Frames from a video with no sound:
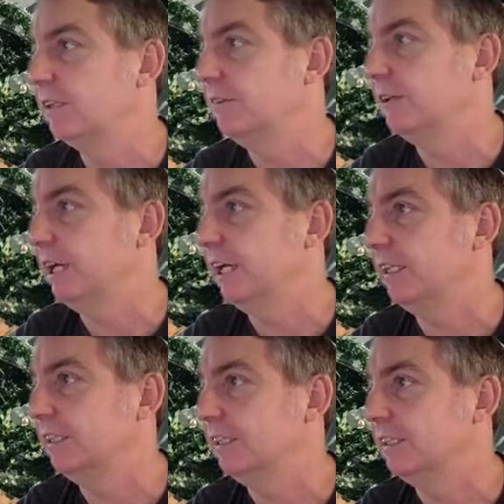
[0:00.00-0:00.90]
which is very
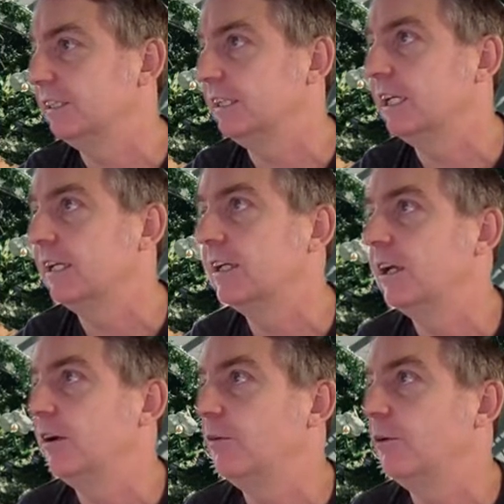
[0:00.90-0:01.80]
handy in this
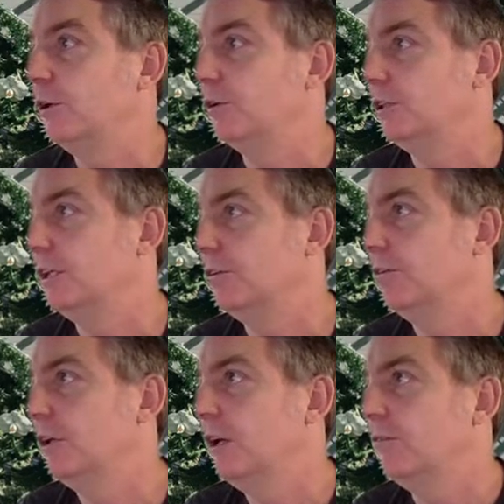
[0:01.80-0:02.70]
world. So,
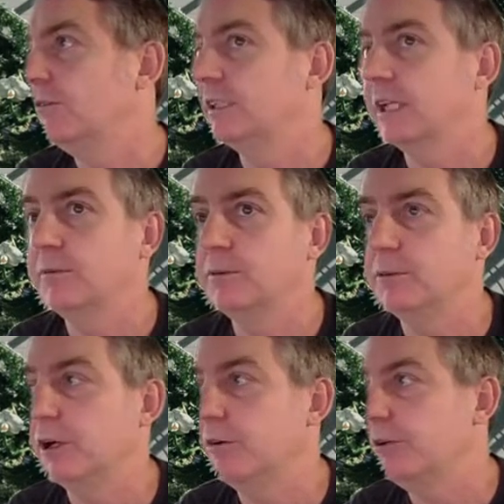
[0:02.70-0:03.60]
for example,
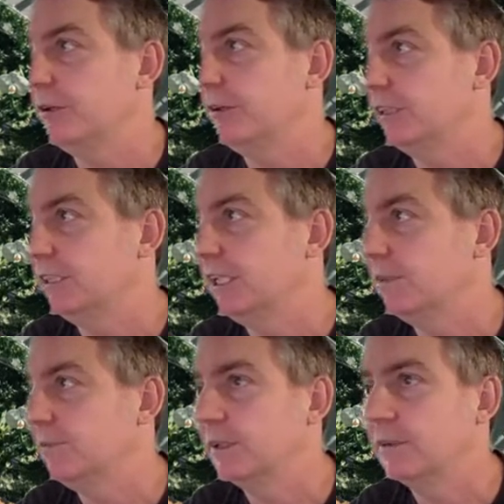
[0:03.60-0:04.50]
we've got a variance here. Let's